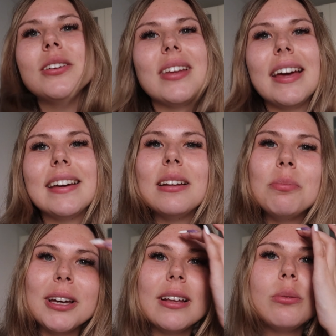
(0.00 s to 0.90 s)
take it,
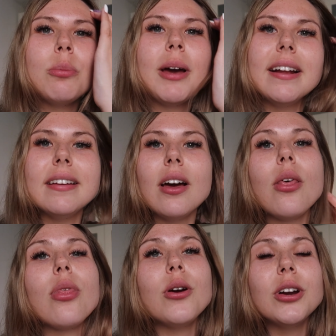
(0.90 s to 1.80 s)
because we paid
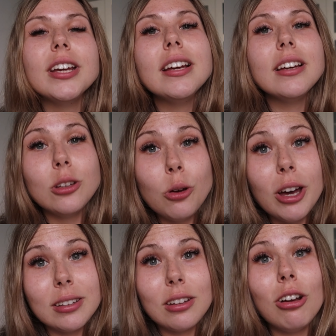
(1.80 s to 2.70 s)

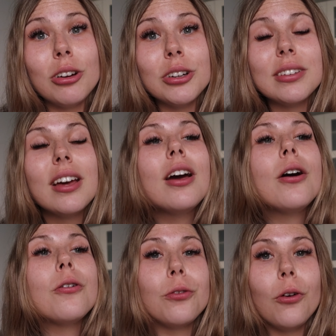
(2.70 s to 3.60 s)
$30
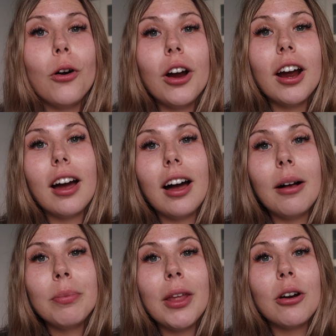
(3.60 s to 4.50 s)
for
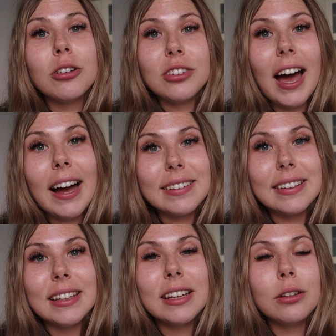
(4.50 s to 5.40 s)
our
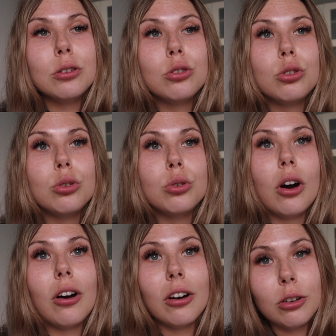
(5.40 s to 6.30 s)
taxi to
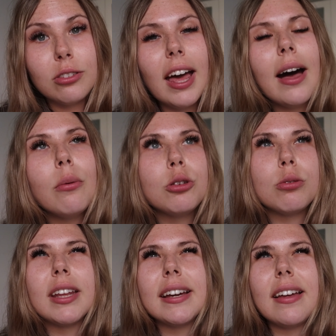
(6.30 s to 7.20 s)
our hotel, which
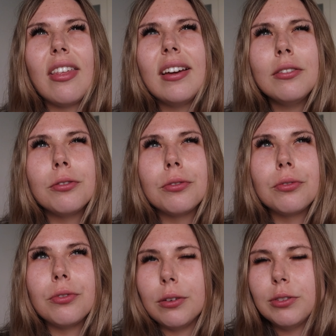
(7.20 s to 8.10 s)
was like, I think,
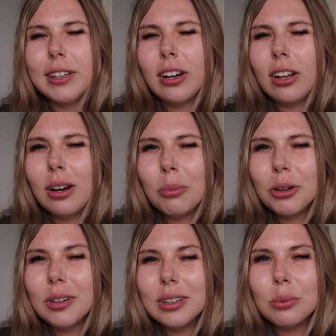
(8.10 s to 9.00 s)
15
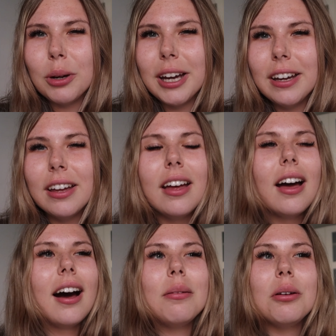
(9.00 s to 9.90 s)
kilometers away.
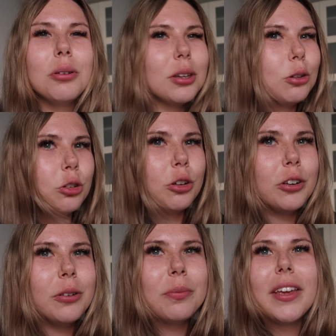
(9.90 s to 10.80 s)
I'm not really
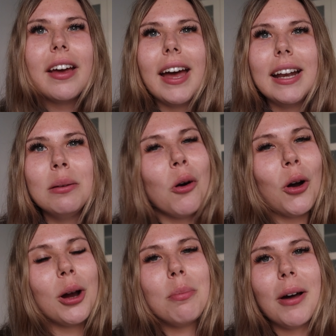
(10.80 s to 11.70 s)
sure
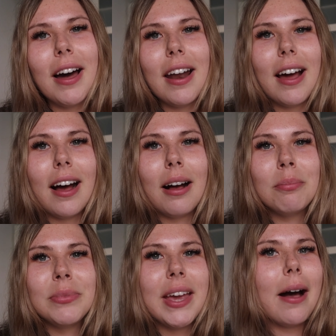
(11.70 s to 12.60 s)
anymore, but
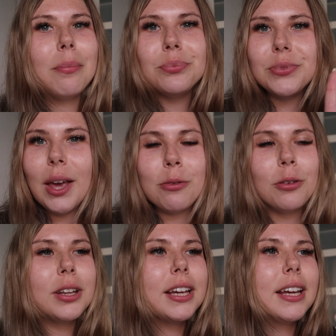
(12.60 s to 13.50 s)
yeah,
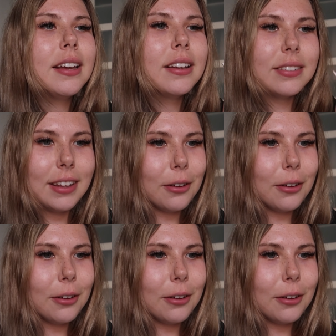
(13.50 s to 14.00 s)
definitely